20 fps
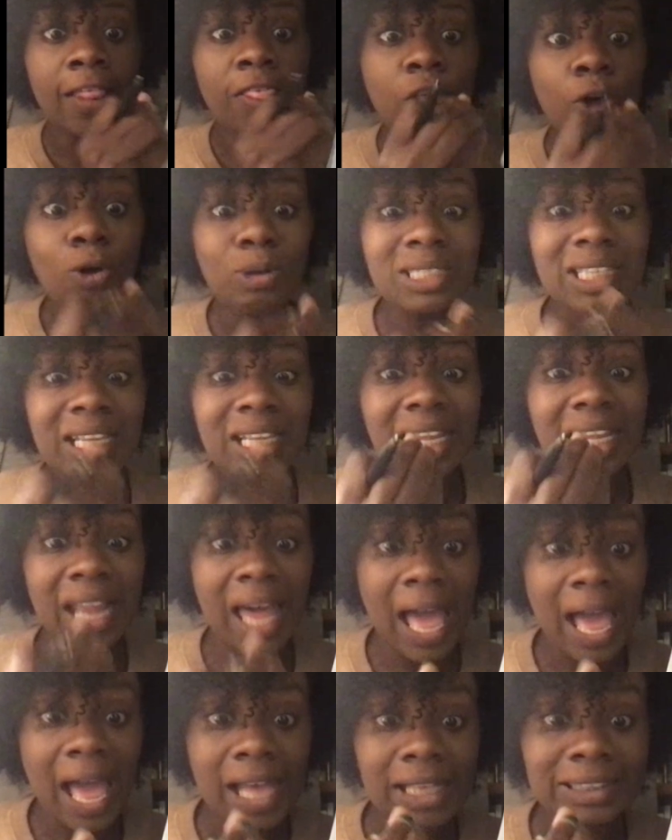those
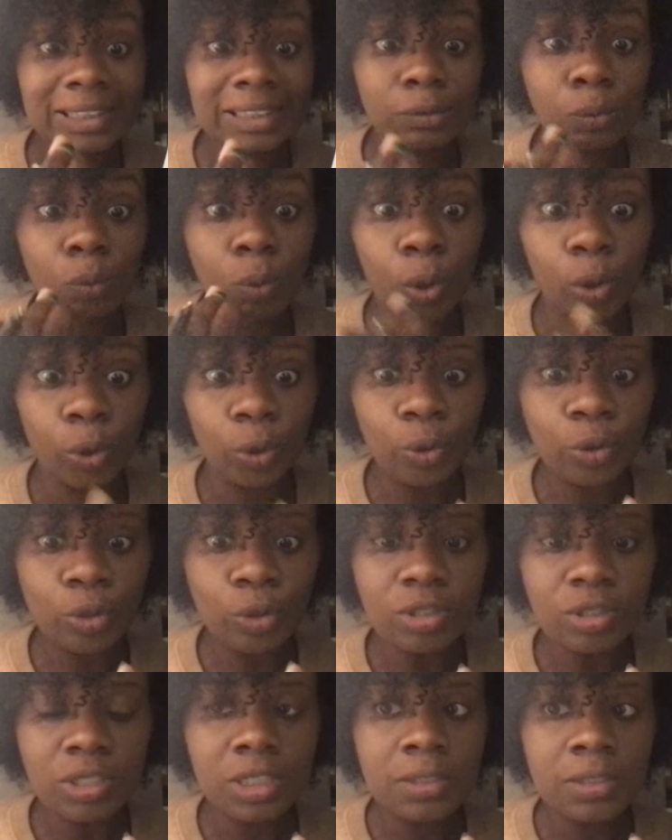last
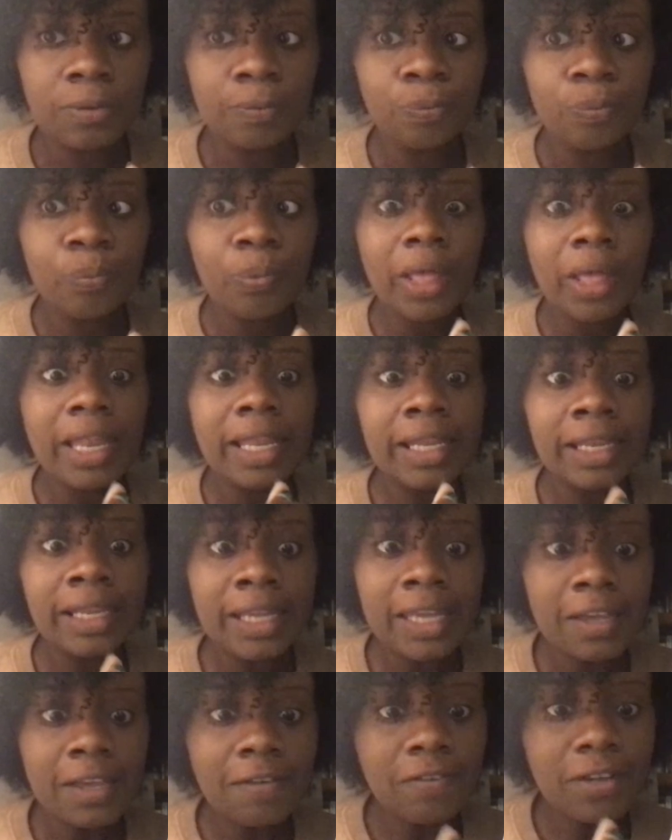words
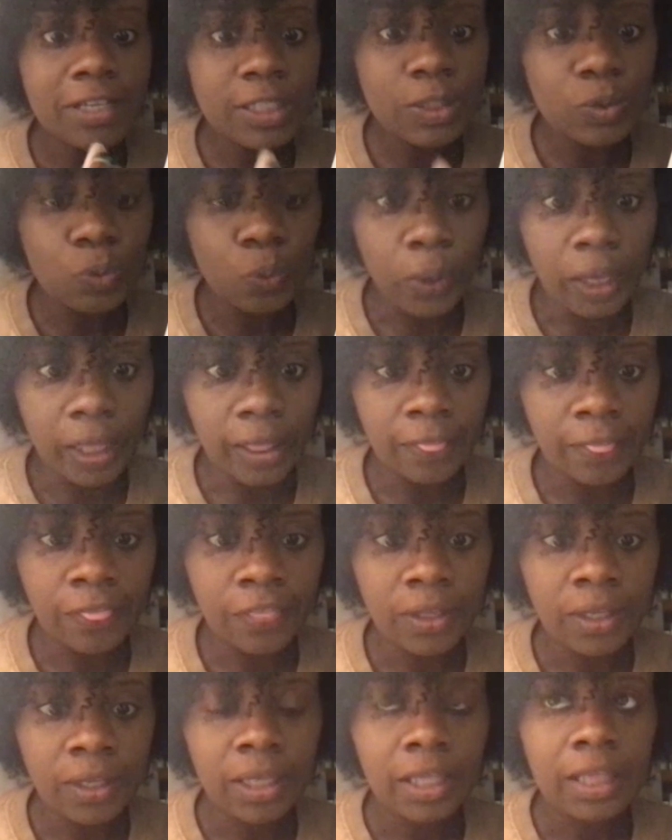leave us with
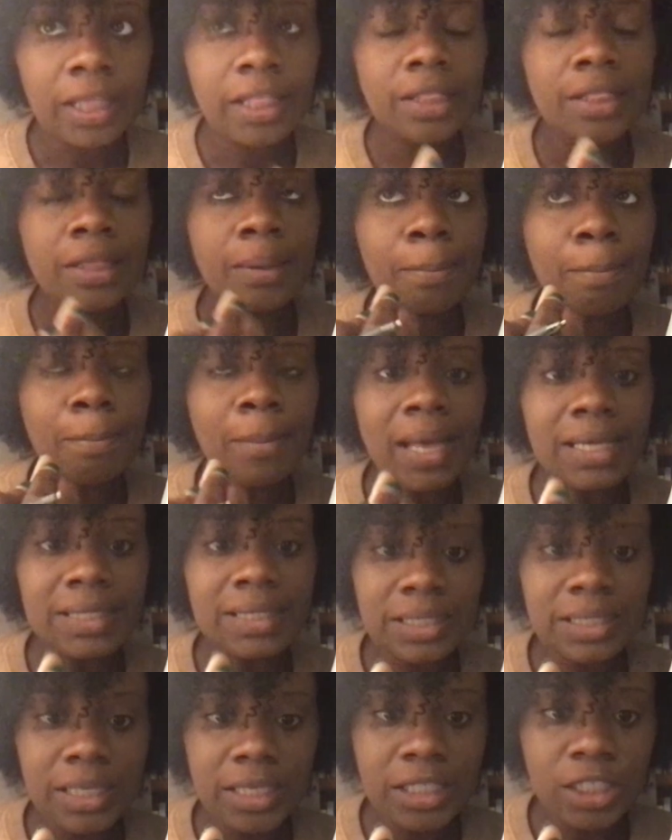the
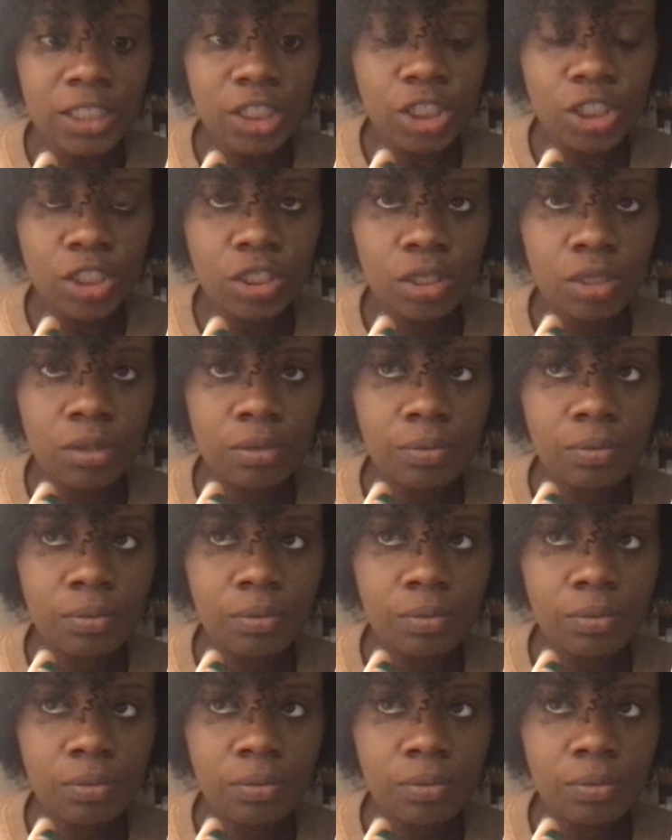message